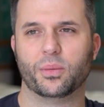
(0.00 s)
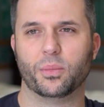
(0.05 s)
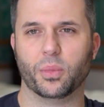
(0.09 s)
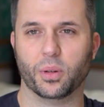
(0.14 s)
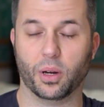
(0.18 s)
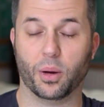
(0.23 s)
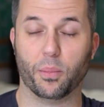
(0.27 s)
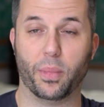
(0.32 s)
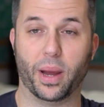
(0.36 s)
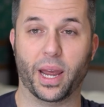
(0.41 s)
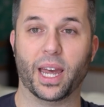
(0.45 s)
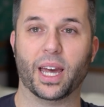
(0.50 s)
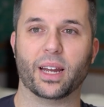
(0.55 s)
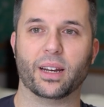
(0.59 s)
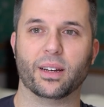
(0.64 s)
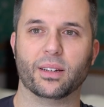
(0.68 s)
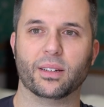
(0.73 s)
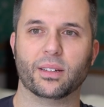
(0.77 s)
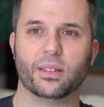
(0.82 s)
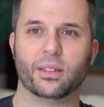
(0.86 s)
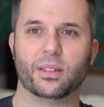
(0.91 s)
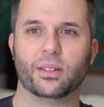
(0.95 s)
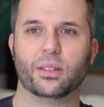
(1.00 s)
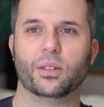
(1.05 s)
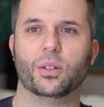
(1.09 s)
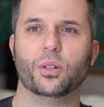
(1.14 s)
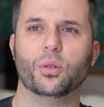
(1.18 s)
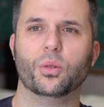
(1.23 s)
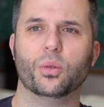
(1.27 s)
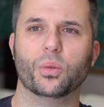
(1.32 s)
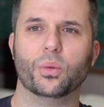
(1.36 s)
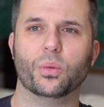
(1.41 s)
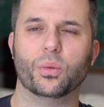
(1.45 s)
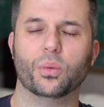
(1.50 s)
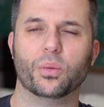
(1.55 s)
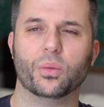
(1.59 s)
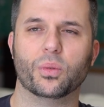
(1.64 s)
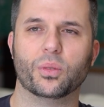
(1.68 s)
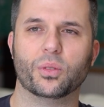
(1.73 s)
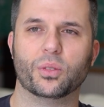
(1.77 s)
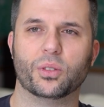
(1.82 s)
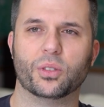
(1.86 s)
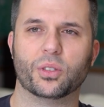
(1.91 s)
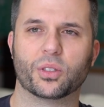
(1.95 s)
a man who
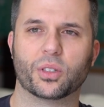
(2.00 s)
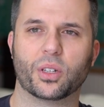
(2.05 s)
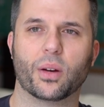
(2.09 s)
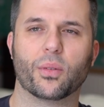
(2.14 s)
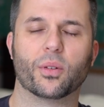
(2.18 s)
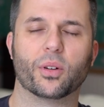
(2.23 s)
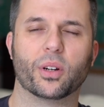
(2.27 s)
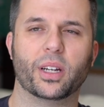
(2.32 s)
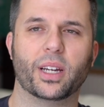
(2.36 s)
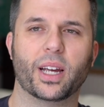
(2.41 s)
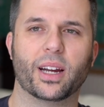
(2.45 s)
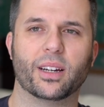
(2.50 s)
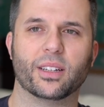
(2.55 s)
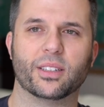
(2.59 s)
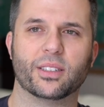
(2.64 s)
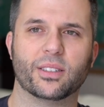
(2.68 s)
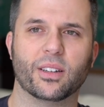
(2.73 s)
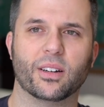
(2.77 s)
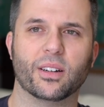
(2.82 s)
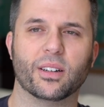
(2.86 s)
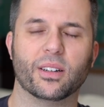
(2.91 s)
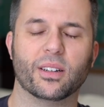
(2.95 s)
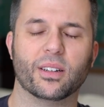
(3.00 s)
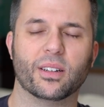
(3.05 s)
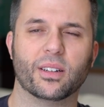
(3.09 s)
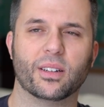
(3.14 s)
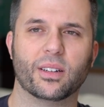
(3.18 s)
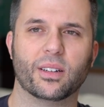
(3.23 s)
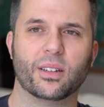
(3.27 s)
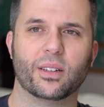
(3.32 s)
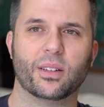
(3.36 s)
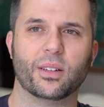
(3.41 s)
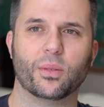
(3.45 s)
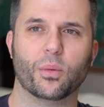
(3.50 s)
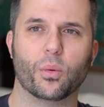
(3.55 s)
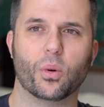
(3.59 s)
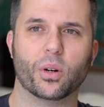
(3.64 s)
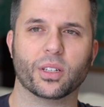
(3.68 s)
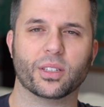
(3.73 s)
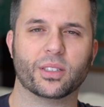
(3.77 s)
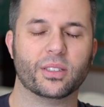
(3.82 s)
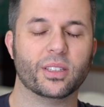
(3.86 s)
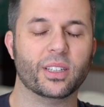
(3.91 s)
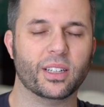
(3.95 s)
discovered he had a son
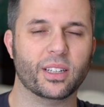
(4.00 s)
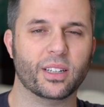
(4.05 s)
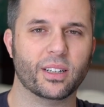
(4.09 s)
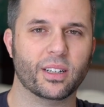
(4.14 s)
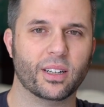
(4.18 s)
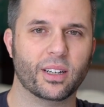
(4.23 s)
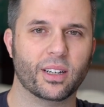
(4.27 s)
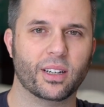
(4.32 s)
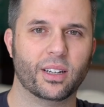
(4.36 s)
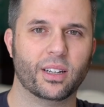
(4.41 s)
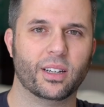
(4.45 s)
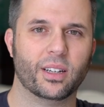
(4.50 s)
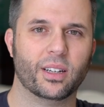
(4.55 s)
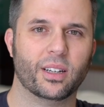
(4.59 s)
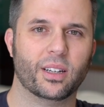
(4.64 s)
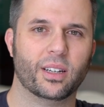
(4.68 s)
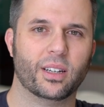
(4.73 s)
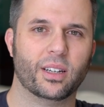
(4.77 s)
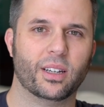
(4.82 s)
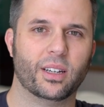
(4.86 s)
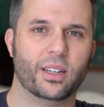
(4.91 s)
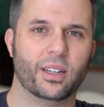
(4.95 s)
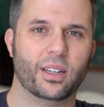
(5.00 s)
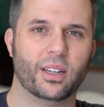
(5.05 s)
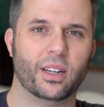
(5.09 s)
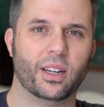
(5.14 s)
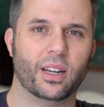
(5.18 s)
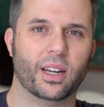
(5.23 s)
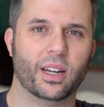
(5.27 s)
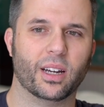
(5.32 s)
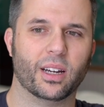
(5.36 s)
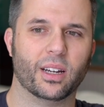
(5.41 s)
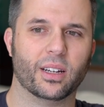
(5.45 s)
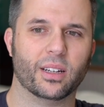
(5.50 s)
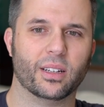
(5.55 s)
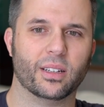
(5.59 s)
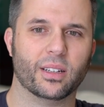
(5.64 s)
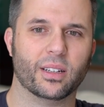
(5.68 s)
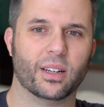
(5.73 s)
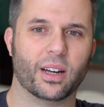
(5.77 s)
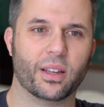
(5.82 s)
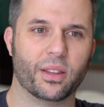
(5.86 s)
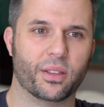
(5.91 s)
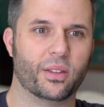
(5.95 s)
want to see?
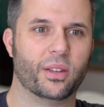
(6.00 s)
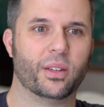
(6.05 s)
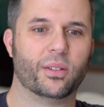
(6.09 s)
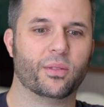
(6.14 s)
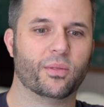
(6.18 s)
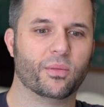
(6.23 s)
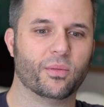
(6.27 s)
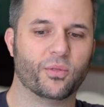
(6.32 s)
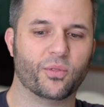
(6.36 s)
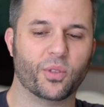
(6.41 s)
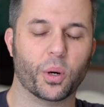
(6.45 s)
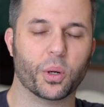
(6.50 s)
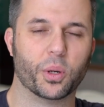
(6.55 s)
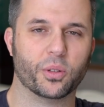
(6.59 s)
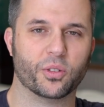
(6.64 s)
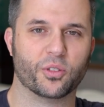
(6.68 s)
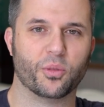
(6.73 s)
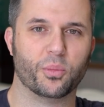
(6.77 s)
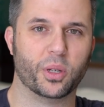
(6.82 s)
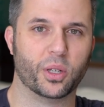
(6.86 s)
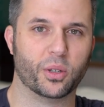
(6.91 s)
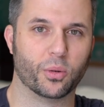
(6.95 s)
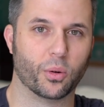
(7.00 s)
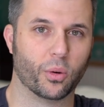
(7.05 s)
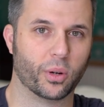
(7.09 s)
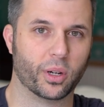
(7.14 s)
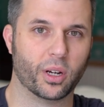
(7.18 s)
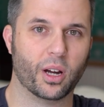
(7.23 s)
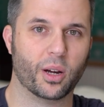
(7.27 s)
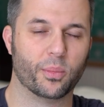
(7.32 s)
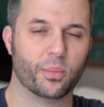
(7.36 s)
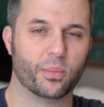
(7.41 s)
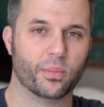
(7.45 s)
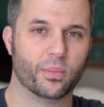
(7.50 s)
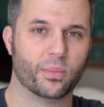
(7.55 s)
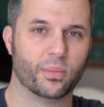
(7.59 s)
And I think photos of me growing up,